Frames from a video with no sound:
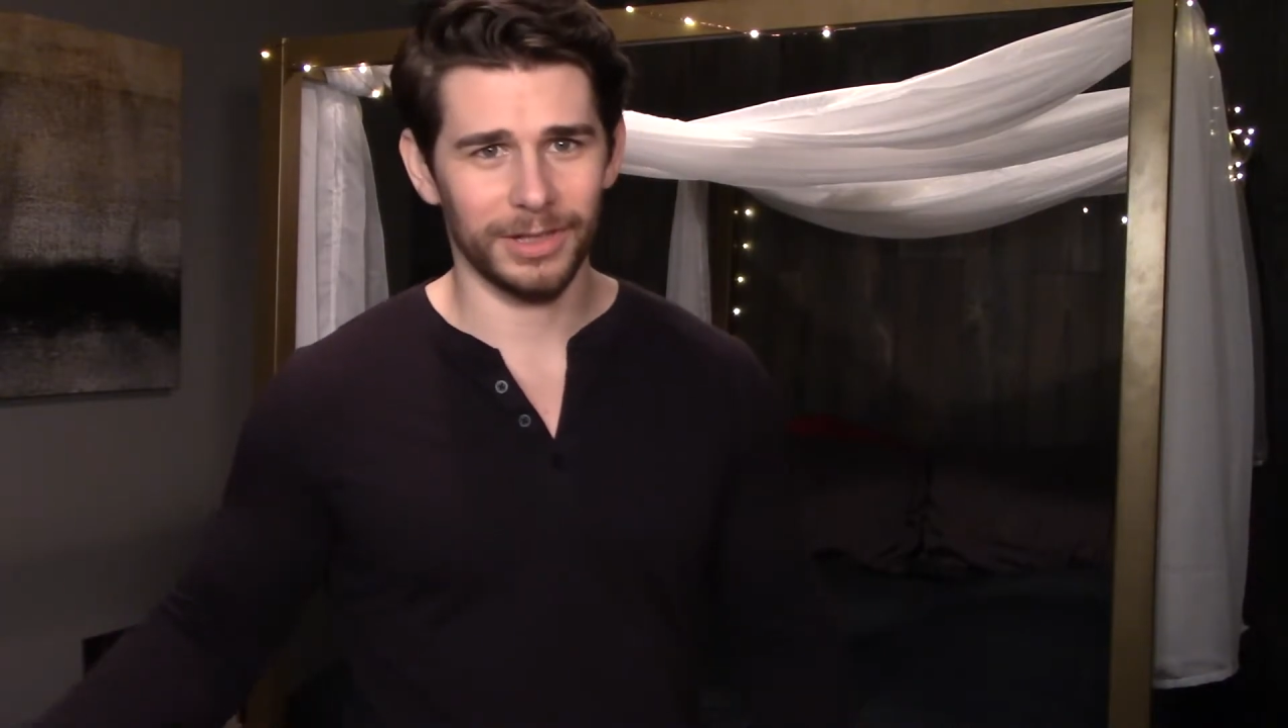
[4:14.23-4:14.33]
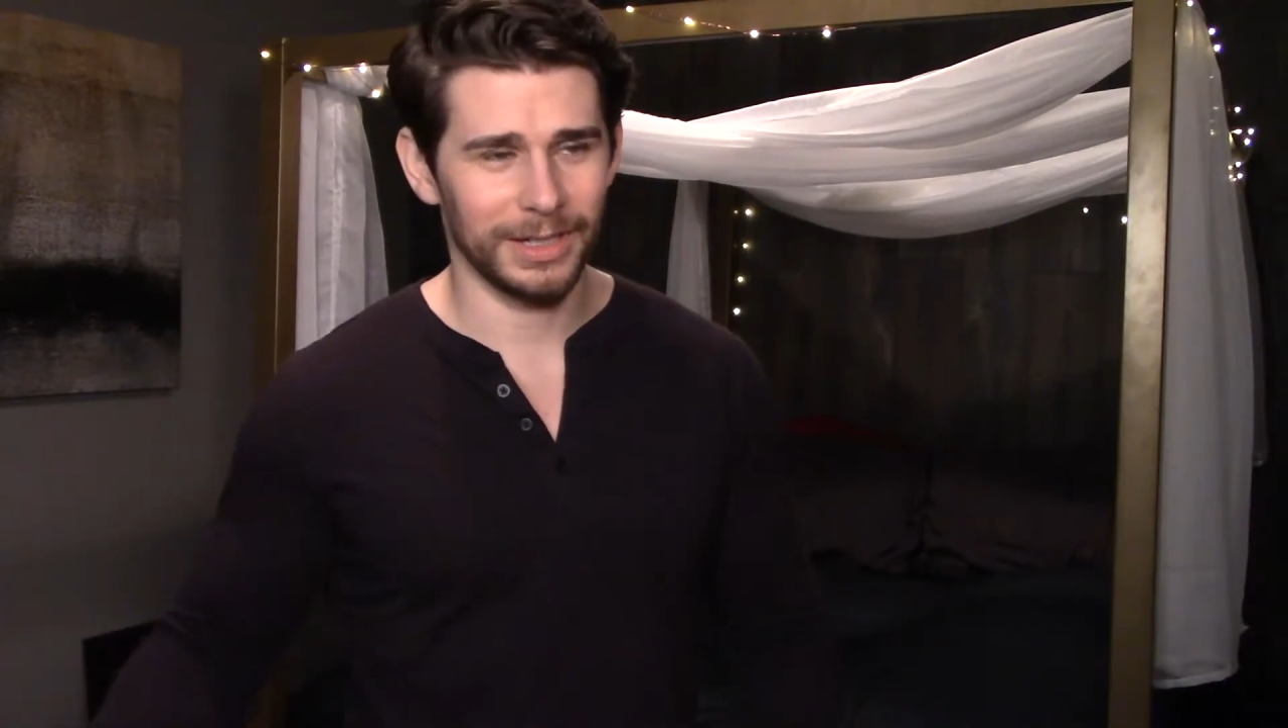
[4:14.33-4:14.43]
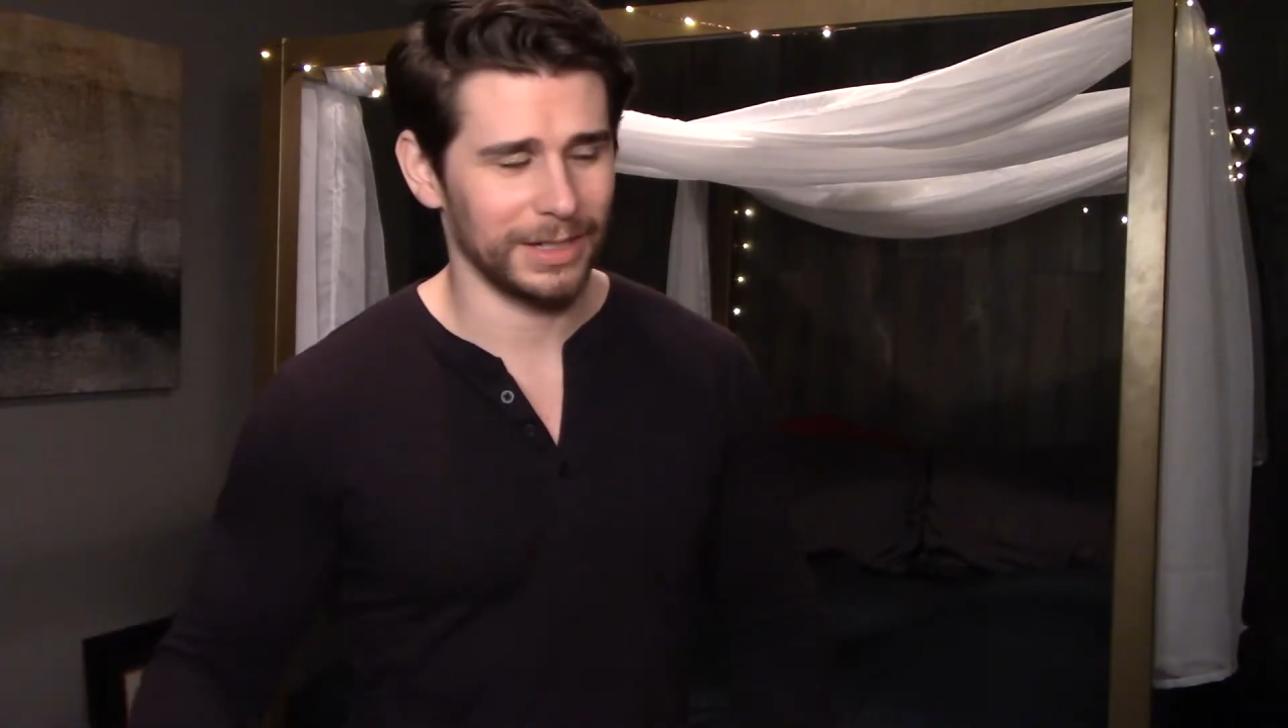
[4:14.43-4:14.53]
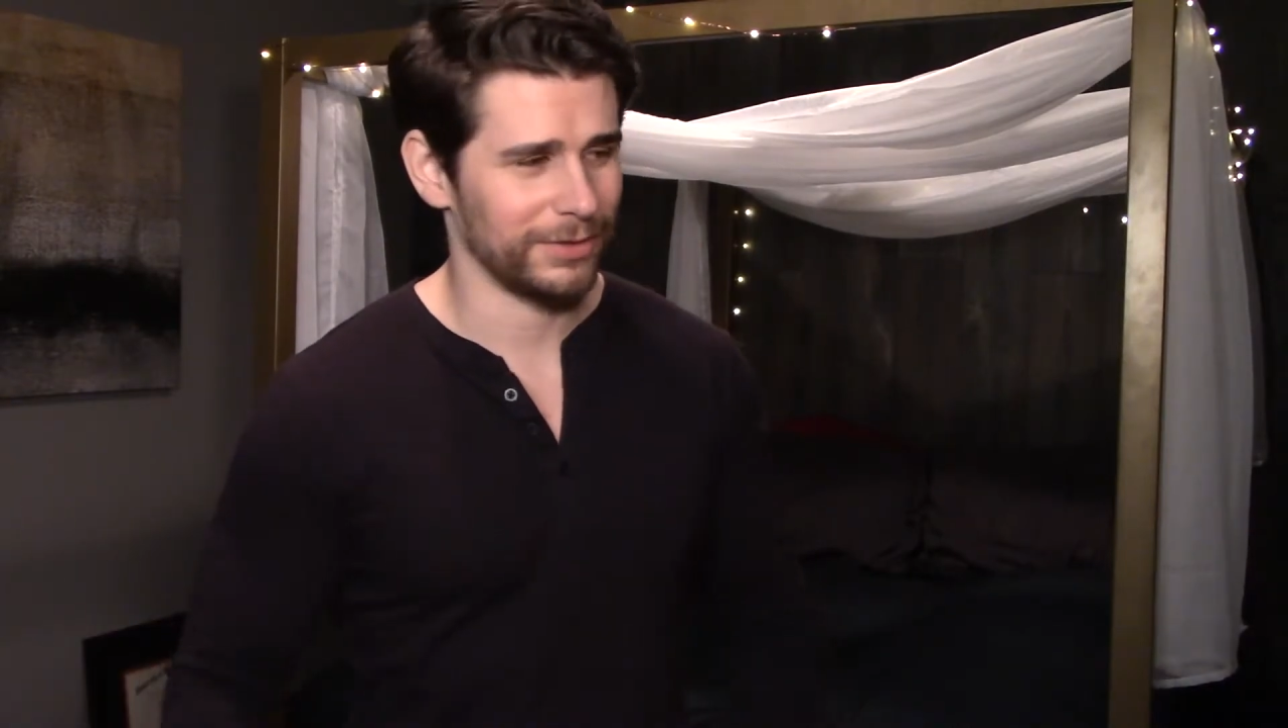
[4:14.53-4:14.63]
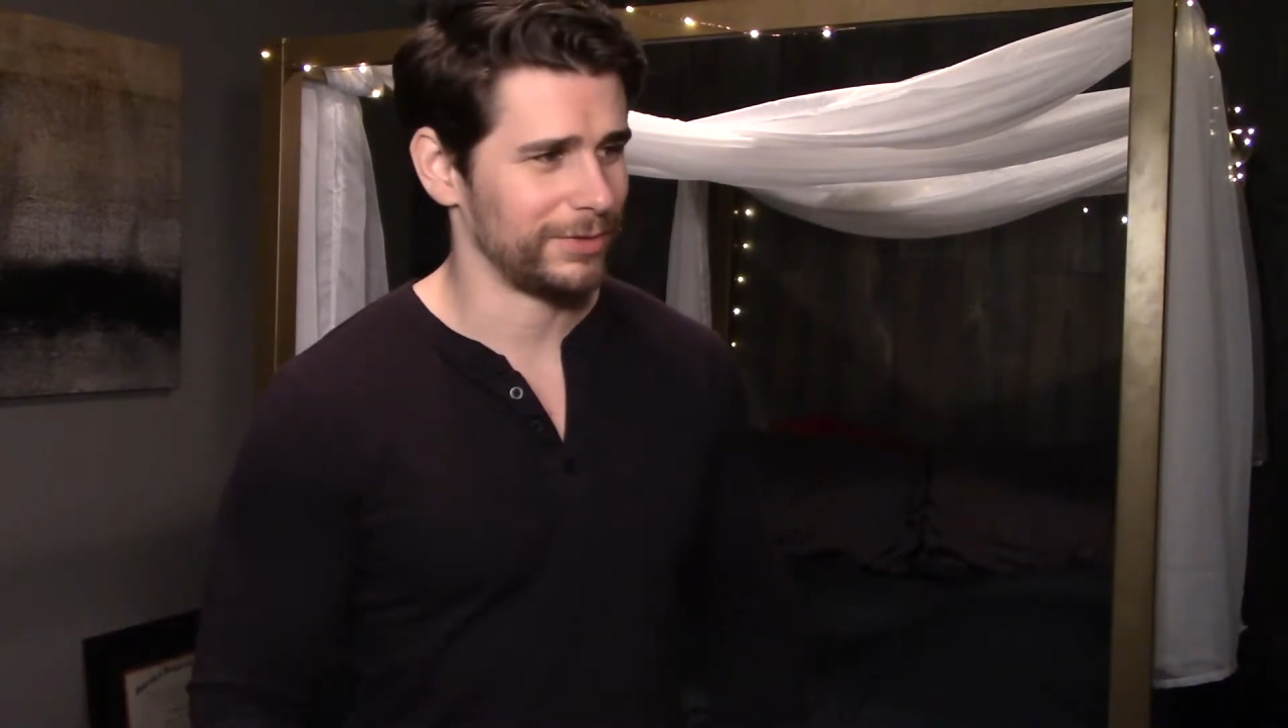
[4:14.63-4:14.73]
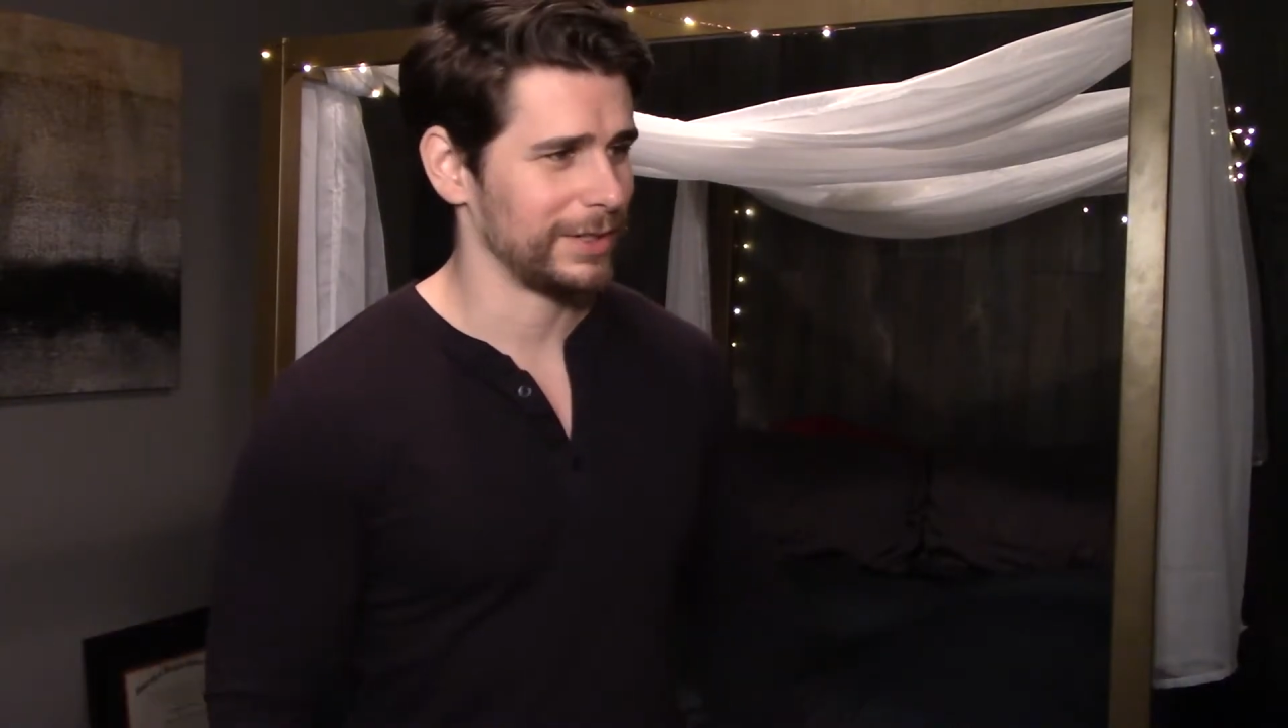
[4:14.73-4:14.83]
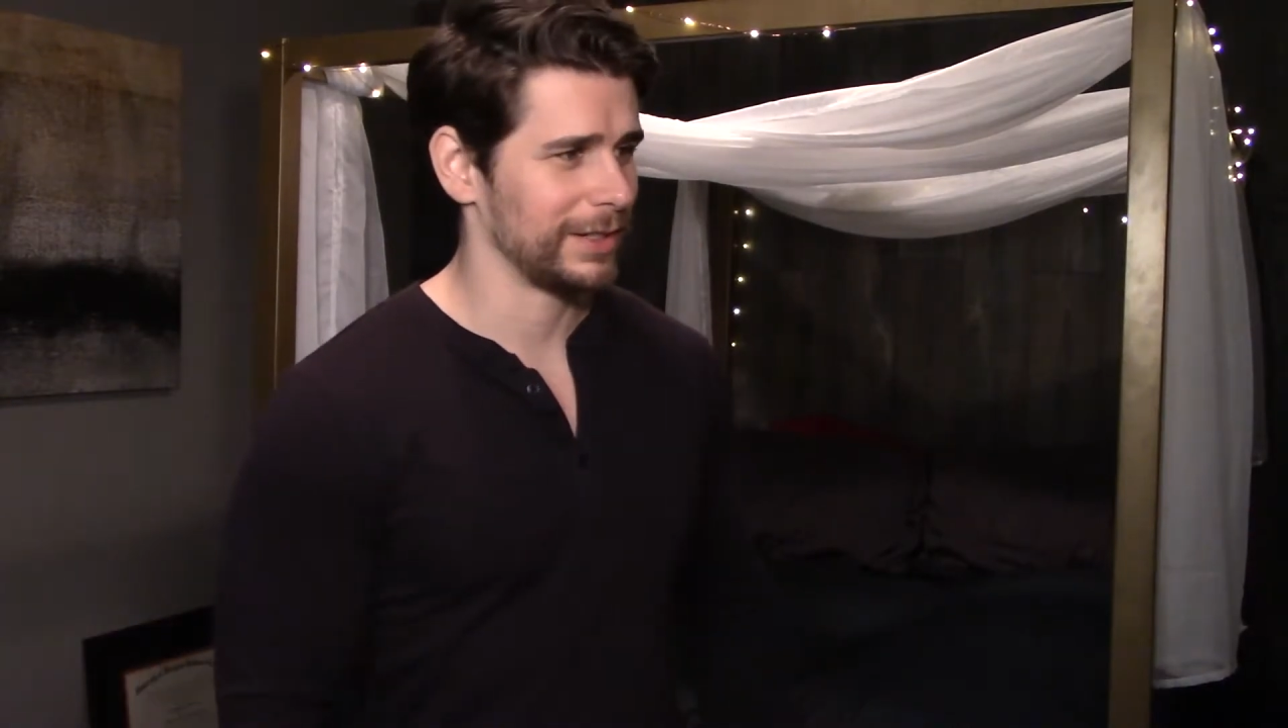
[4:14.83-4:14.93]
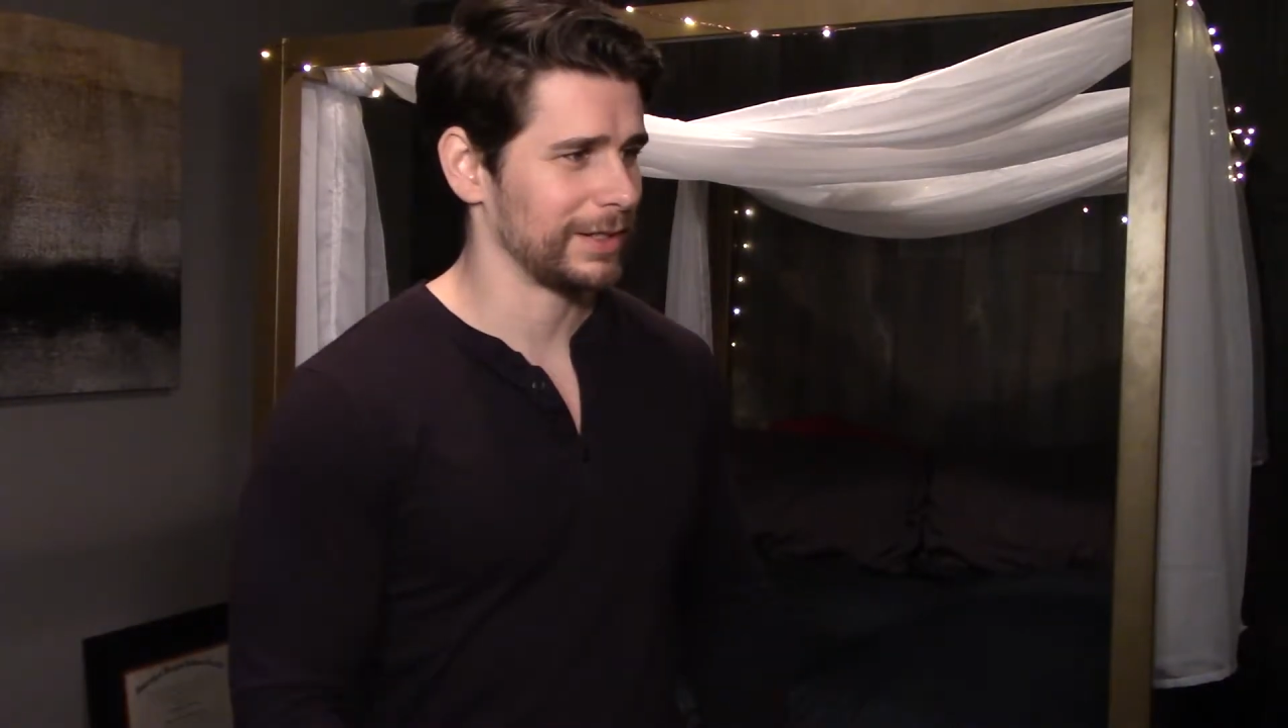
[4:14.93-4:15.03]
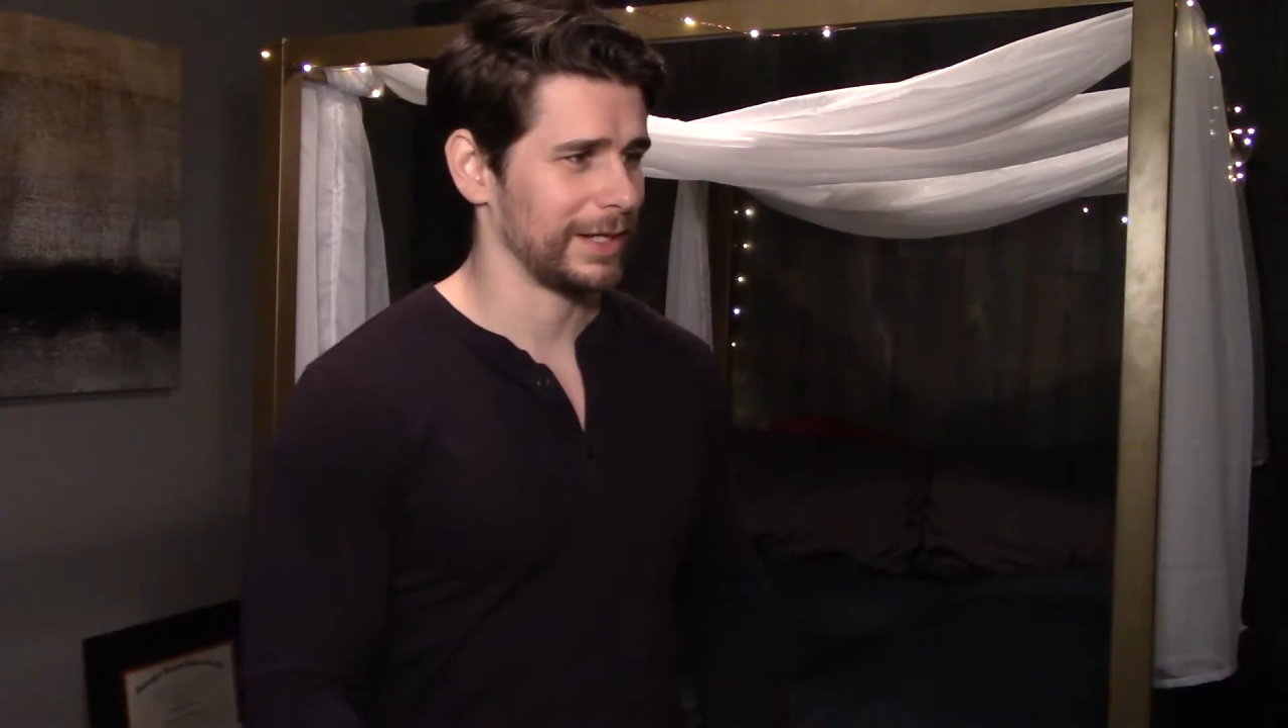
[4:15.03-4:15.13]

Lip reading: gifted